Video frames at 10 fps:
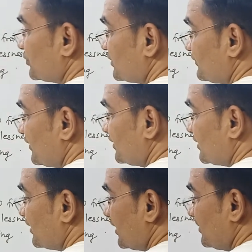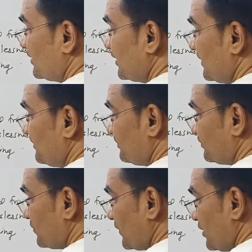So theta be the
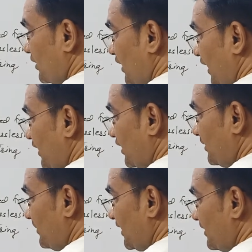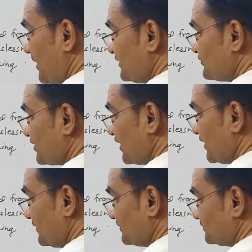angle made by string.